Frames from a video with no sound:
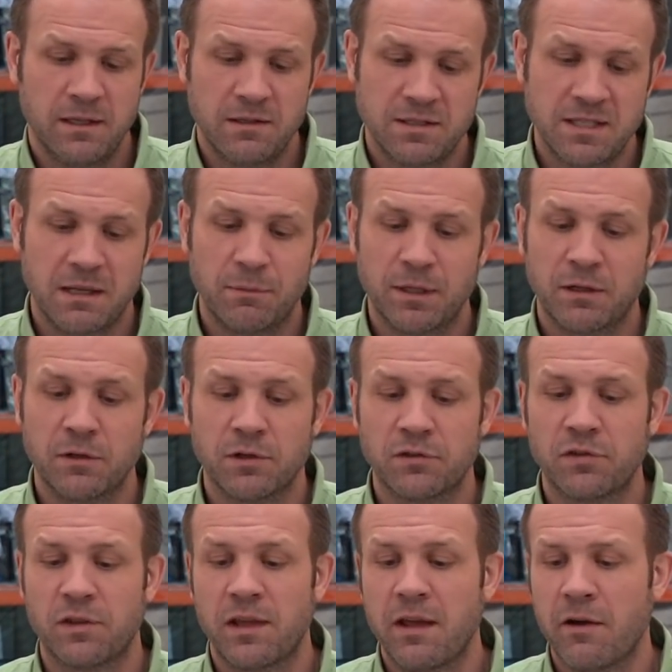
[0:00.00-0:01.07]
Same thing goes
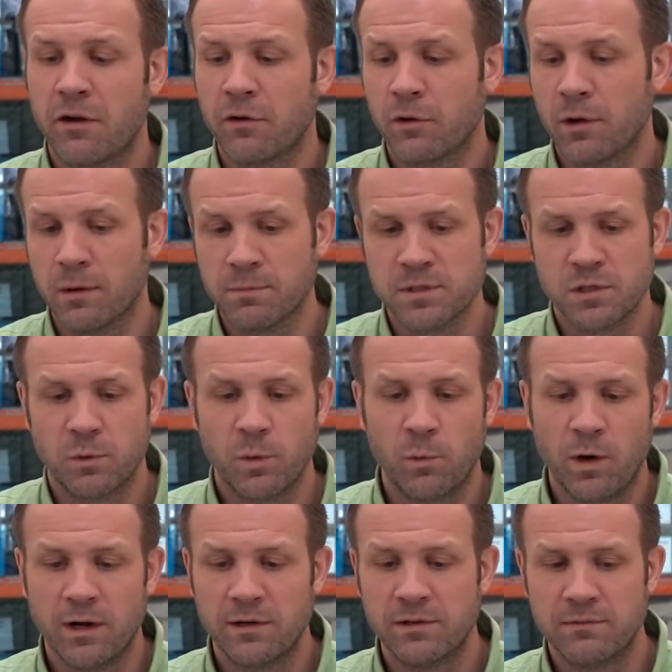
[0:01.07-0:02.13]
for the AR grip. So we
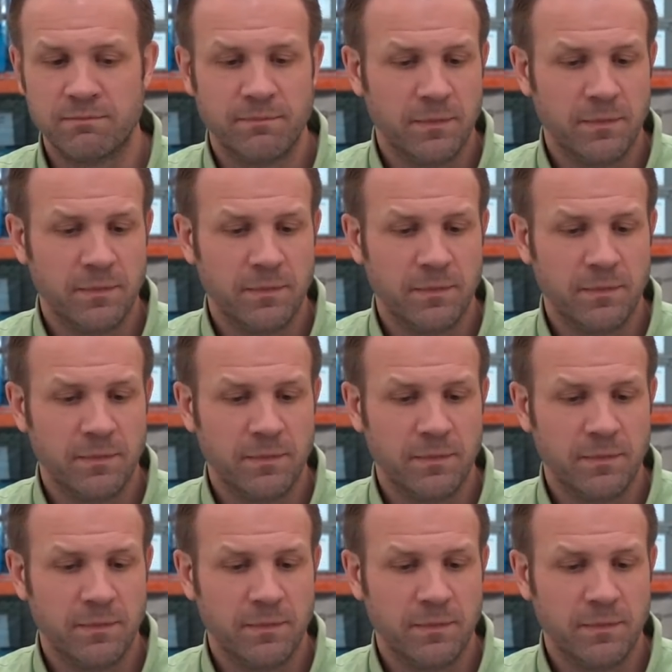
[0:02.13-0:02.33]
wanted